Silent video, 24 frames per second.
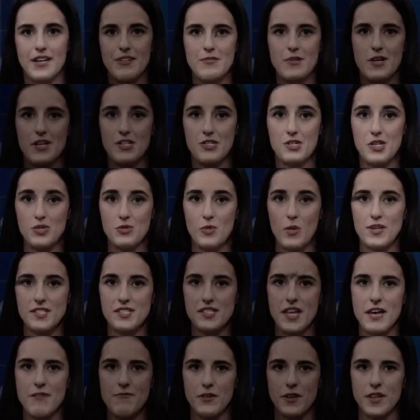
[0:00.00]
serious
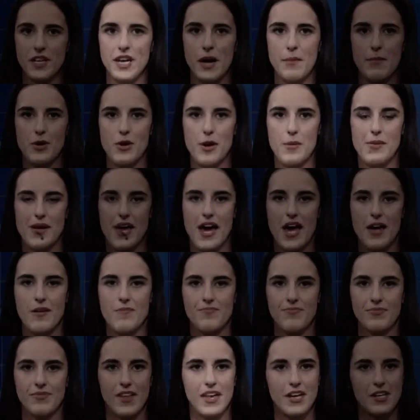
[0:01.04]
questions about how the
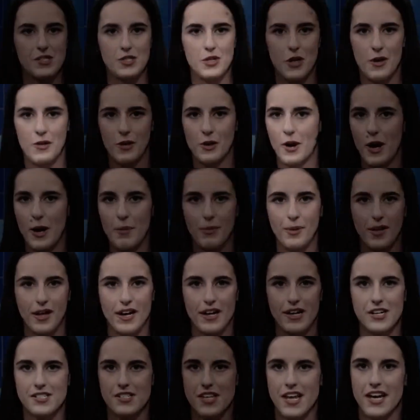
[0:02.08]
WNBA treats its
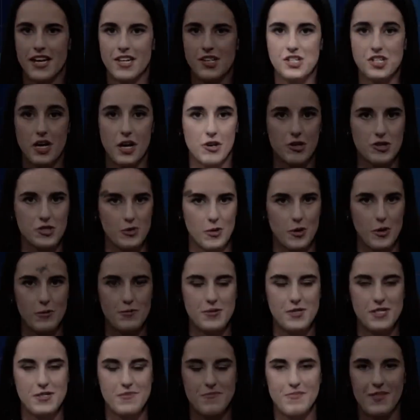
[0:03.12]
marquee players and the
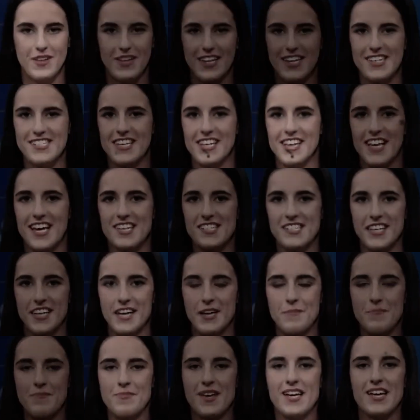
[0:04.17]
power dynamics
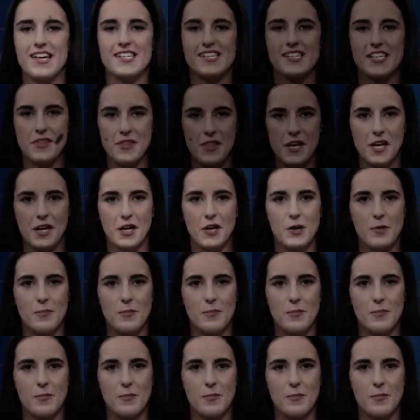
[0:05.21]
behind the scenes.